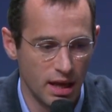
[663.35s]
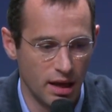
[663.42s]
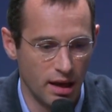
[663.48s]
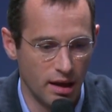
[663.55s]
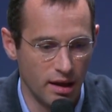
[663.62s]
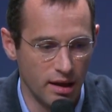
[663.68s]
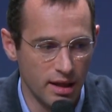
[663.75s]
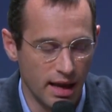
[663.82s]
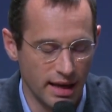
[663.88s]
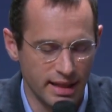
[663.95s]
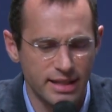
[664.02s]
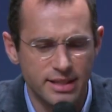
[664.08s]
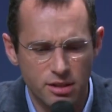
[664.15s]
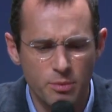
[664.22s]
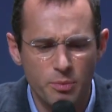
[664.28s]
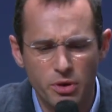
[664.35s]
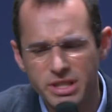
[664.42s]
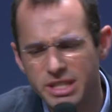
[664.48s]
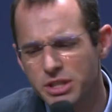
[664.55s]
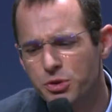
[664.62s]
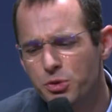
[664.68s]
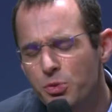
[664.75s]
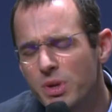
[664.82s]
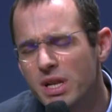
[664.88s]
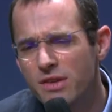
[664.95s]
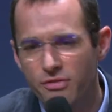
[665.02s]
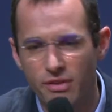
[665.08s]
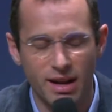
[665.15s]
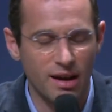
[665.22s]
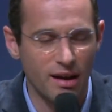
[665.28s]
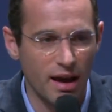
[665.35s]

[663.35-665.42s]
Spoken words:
And at some point, it really felt